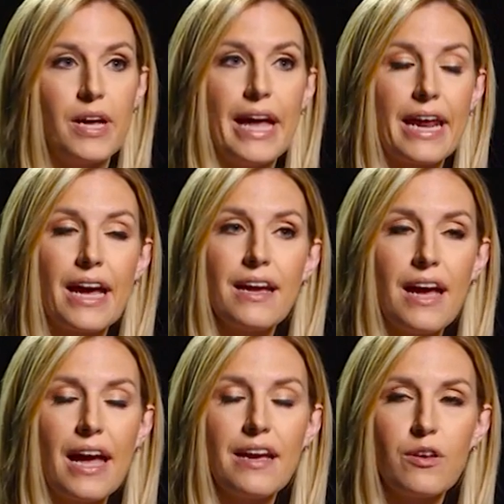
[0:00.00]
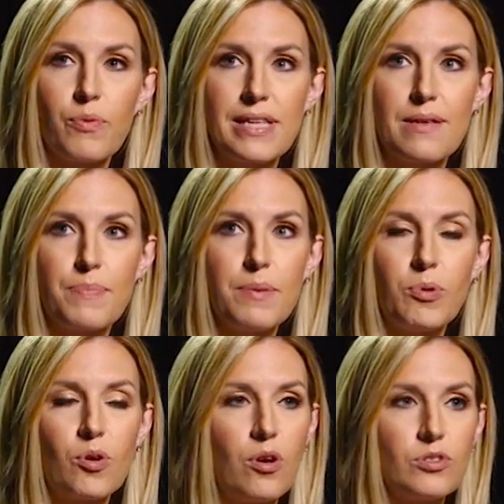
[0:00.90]
And I, I had read that
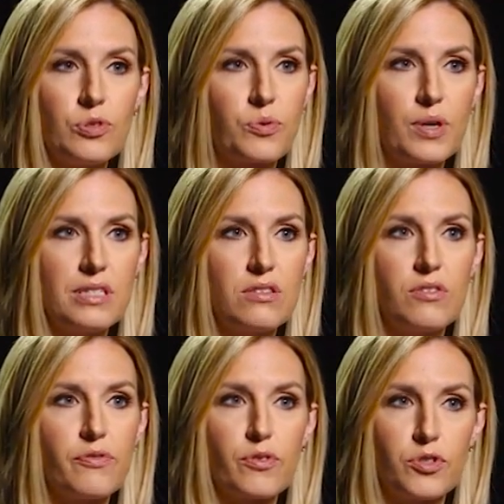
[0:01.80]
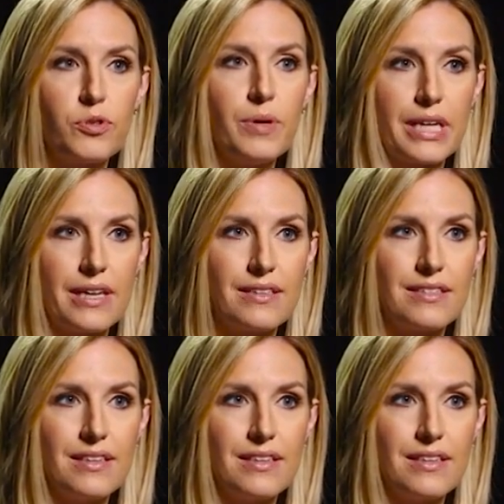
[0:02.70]
people called you crazy for doing it.